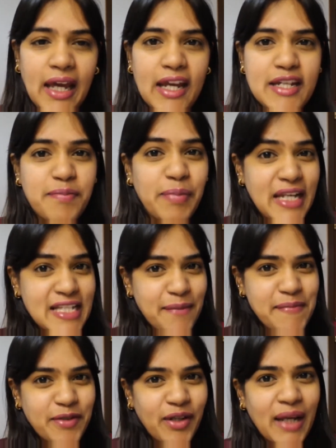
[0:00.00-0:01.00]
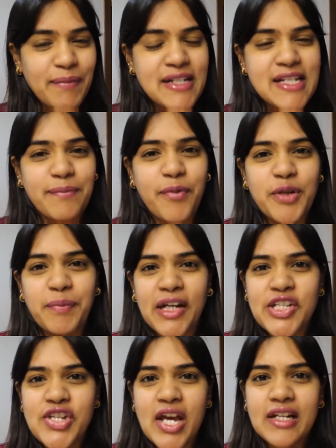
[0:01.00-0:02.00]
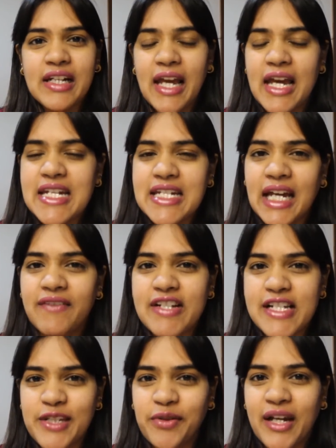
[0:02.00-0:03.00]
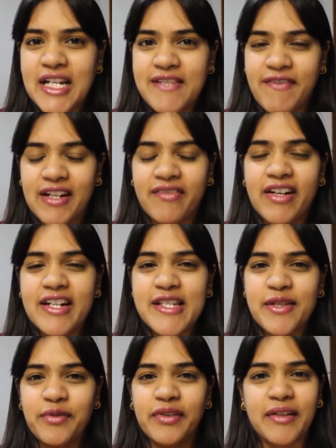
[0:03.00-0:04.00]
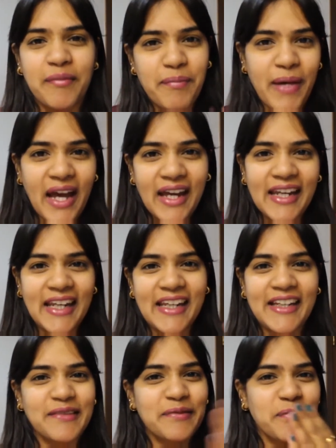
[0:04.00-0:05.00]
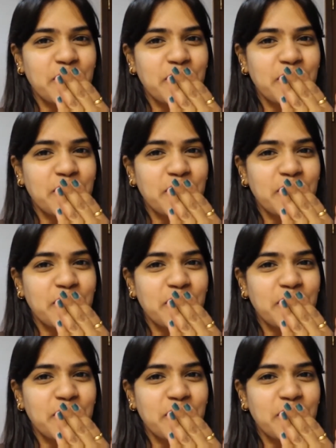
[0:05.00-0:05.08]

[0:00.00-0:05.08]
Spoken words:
And please subscribe and support my channel, and I will see you guys very soon. Bye.